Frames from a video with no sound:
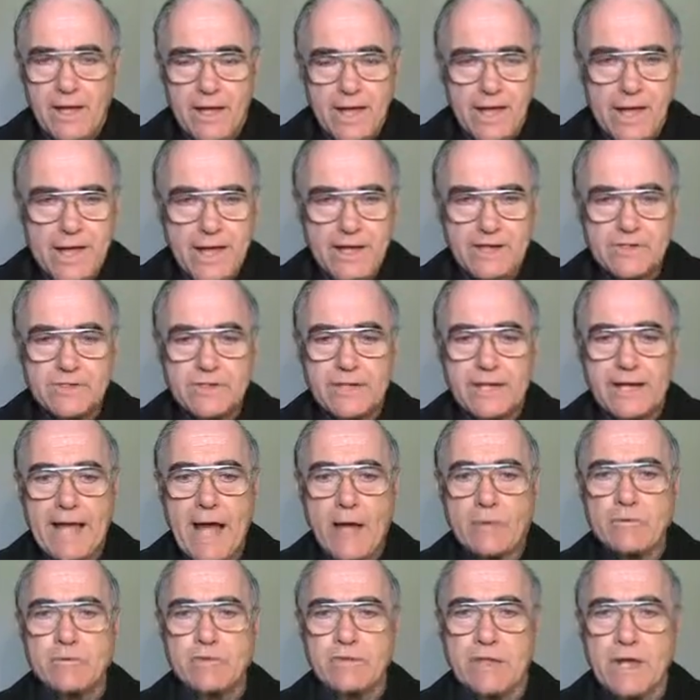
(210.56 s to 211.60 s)
He is the
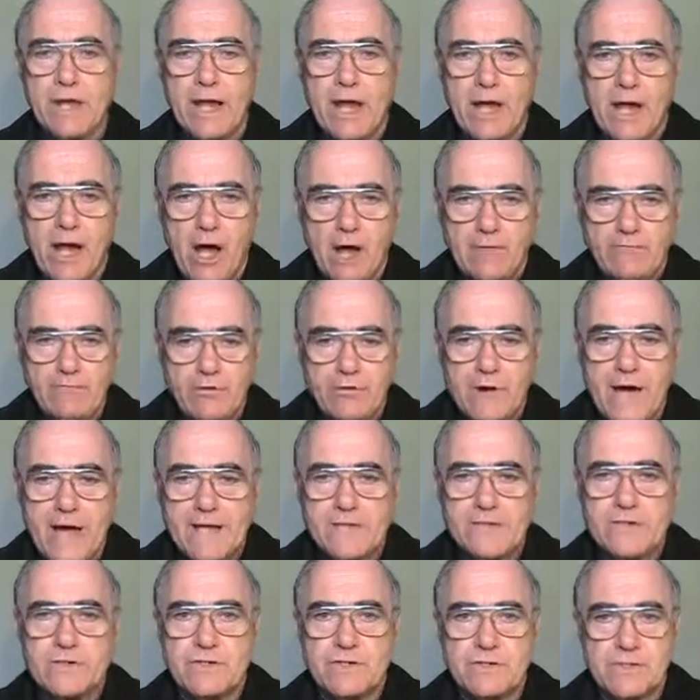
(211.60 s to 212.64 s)
counselor of
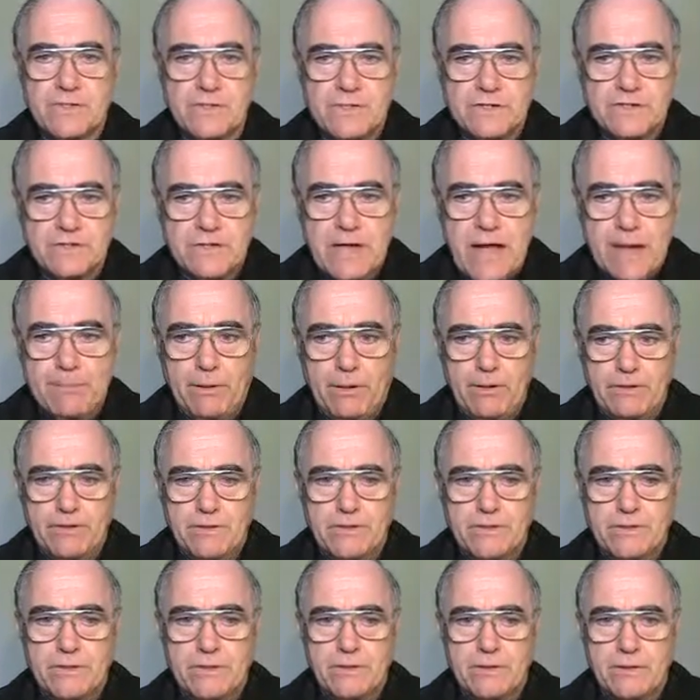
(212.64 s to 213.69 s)
Christ's
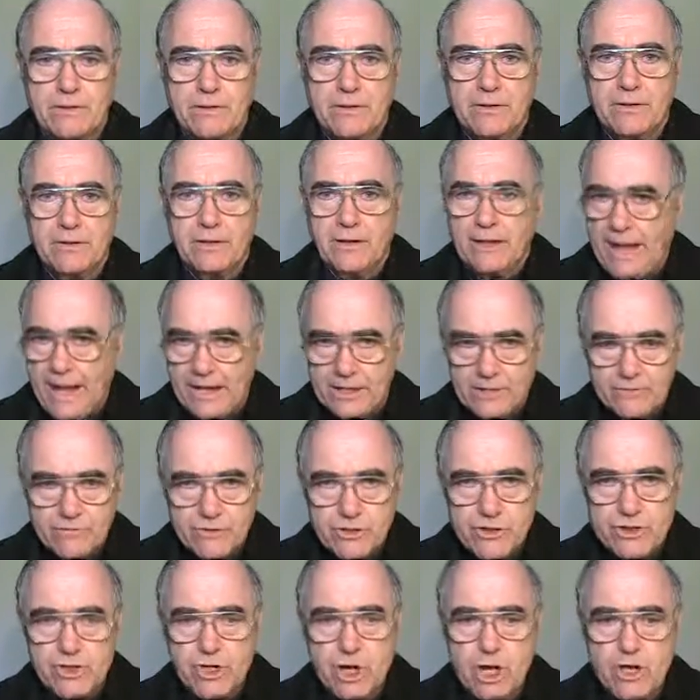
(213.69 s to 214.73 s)
disciples and
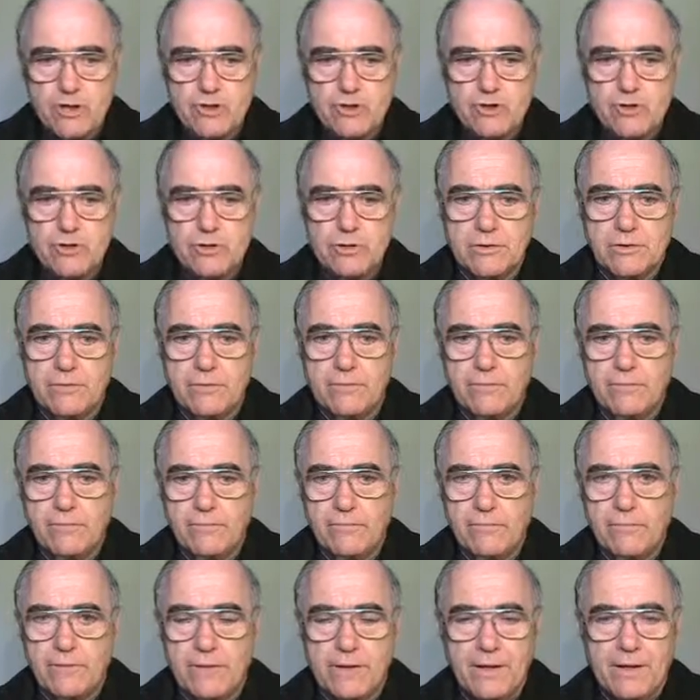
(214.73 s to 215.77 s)
of the church.
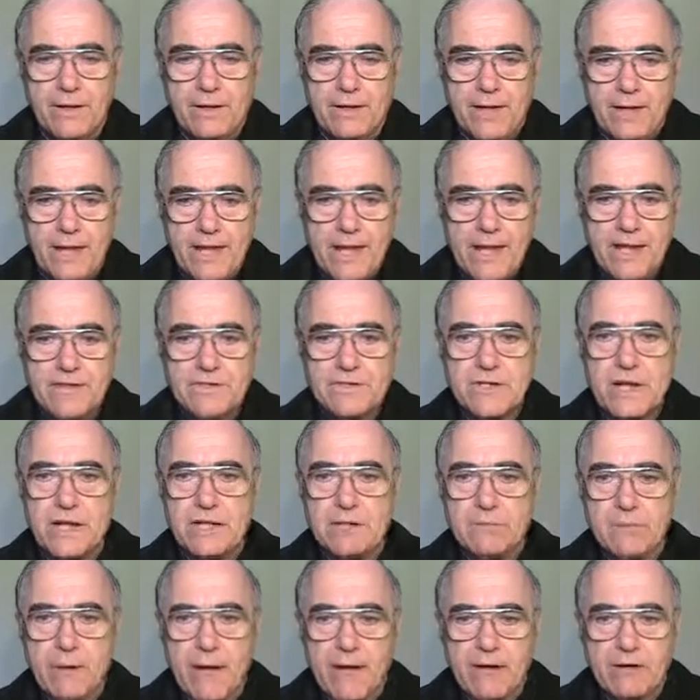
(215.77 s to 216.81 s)
He is
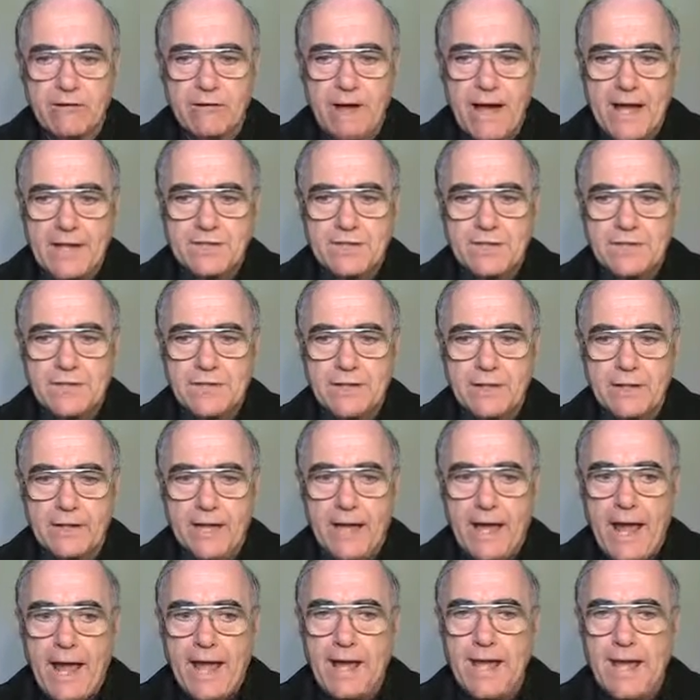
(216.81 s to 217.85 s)
sent by Christ,
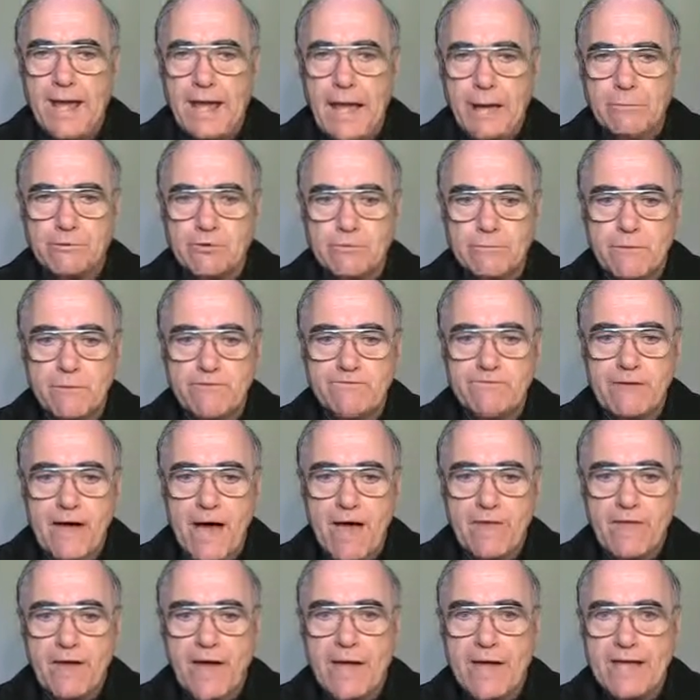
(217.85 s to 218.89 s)
and he comes from the
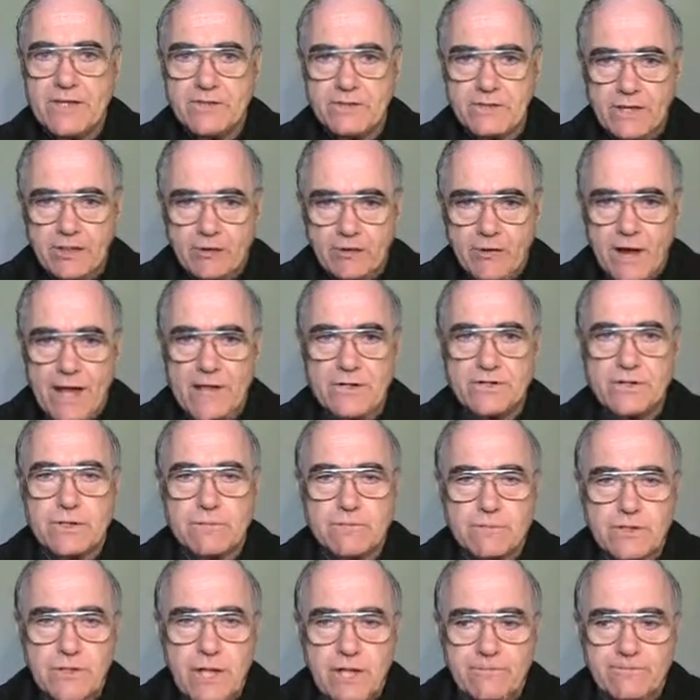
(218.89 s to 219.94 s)
Father as did Christ
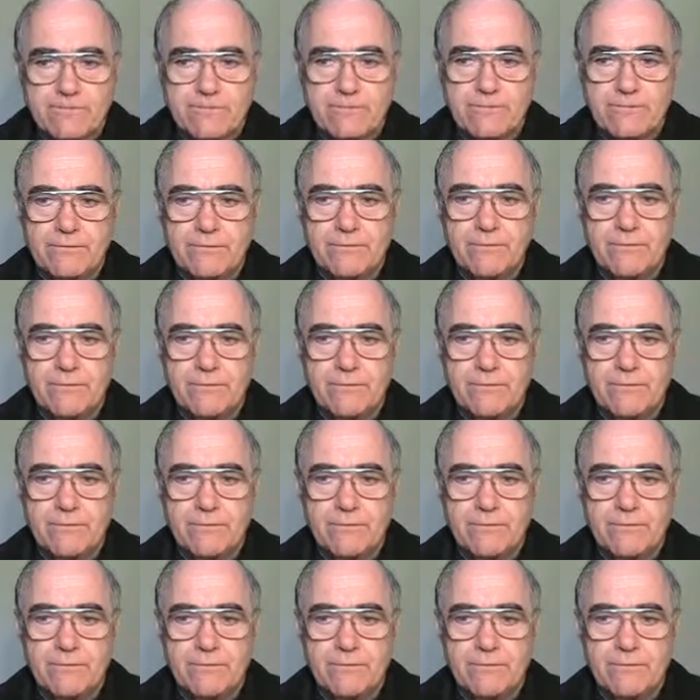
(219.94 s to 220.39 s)
himself.